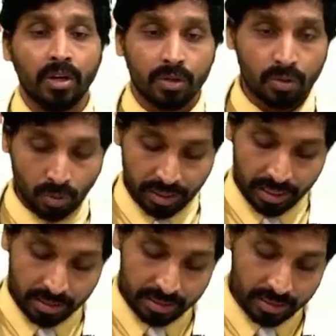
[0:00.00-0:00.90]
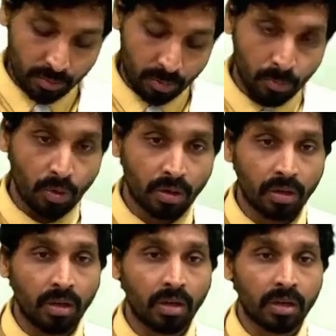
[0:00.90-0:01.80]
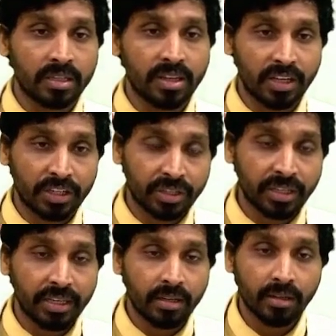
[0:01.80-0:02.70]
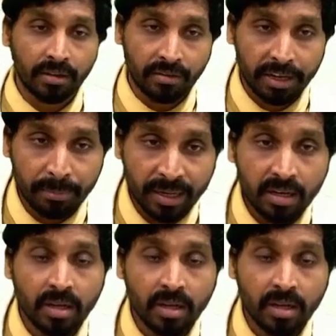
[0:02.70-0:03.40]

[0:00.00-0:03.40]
So here this is one more consideration here in treatment.